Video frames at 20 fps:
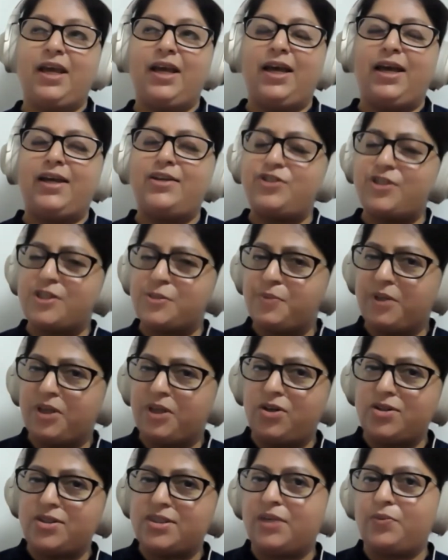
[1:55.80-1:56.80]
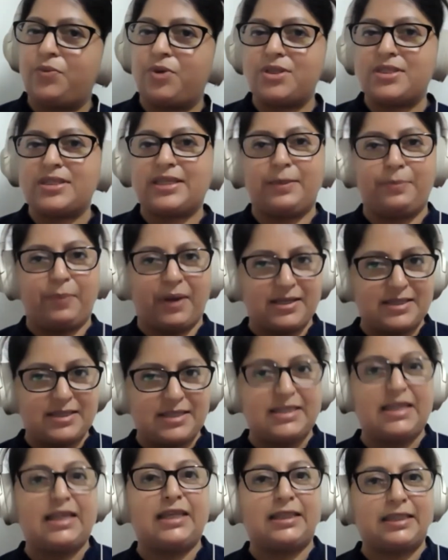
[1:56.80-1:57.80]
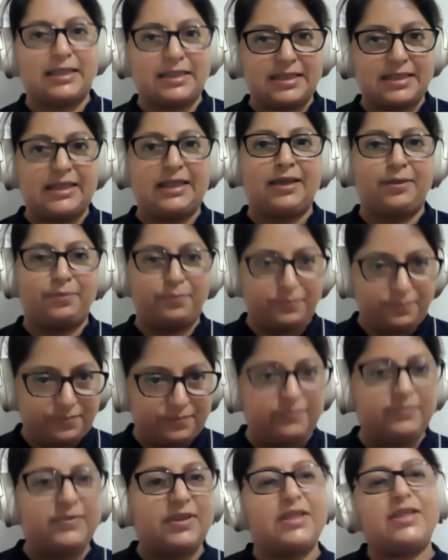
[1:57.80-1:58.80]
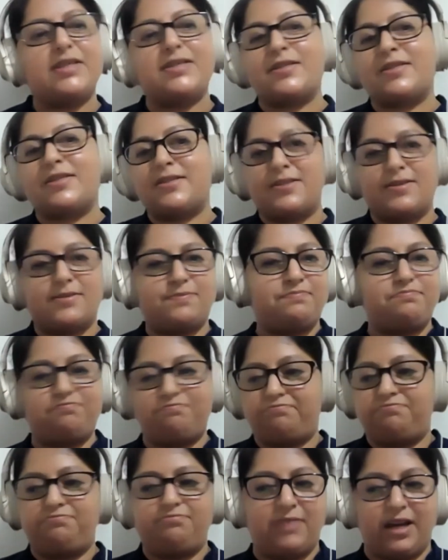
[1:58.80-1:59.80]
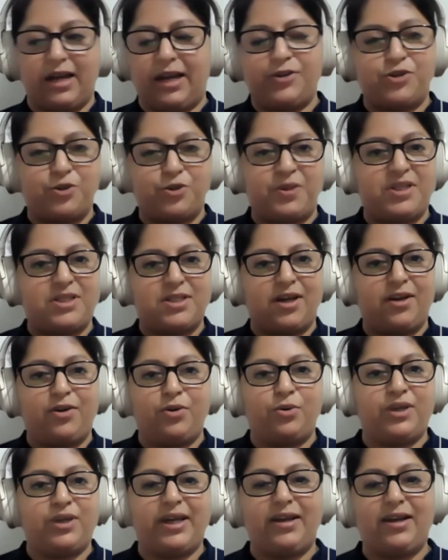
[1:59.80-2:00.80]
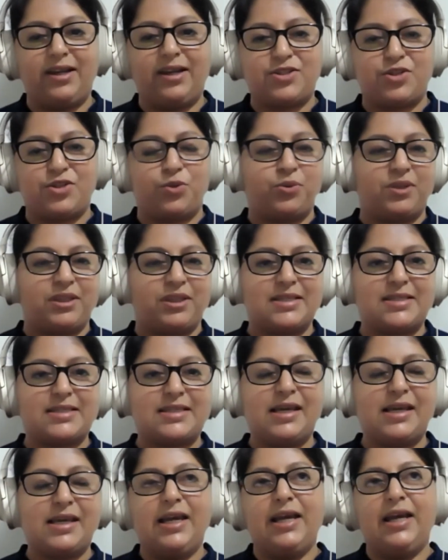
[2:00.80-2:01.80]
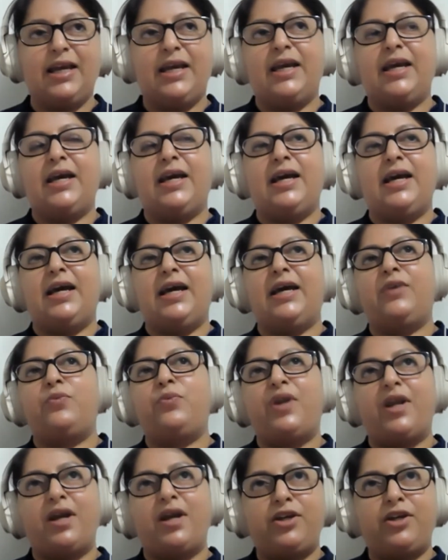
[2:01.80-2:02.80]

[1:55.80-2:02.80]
And just because there was capacity in the team, this had to be done. Okay, let's do this. And when I